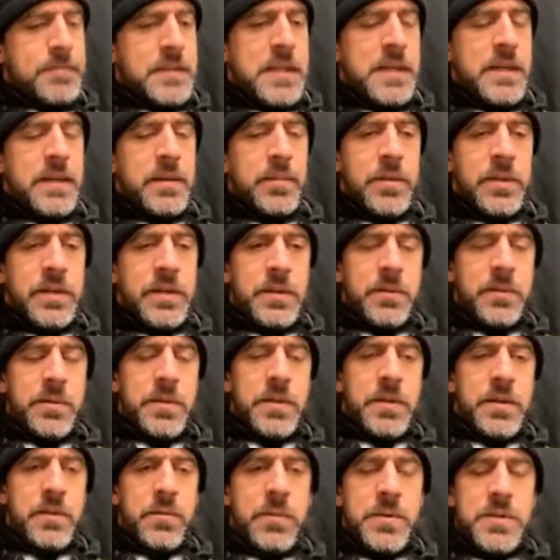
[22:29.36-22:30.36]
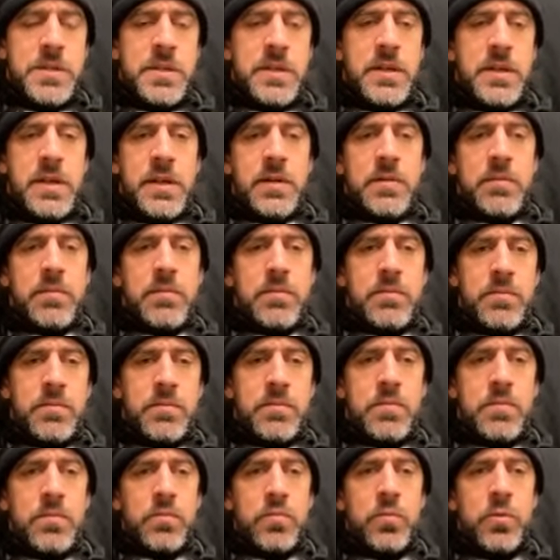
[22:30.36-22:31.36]
Yeah, I mean, I don't think it wasn't anything
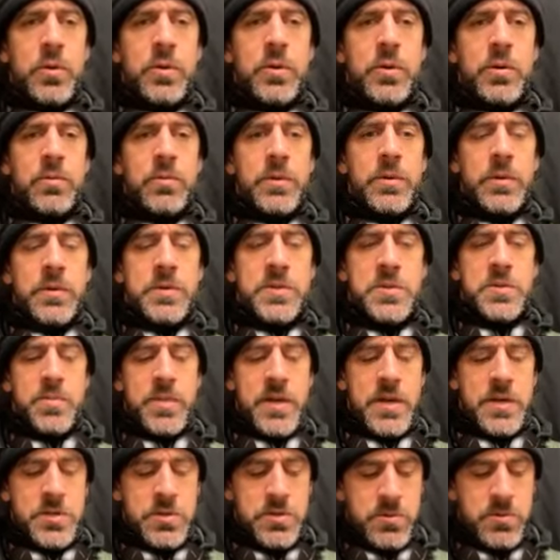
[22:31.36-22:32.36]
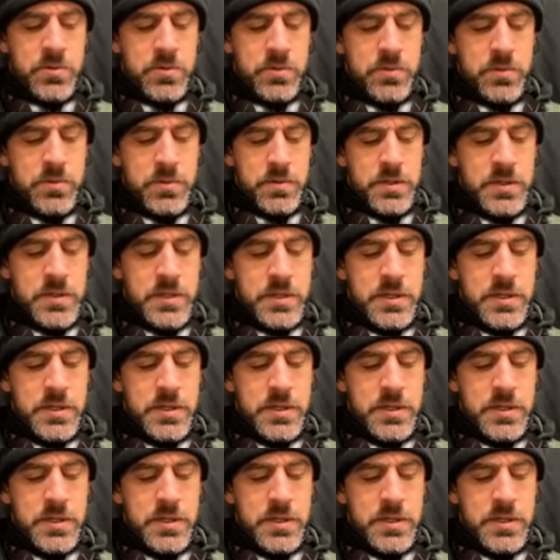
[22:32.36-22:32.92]
real, real special.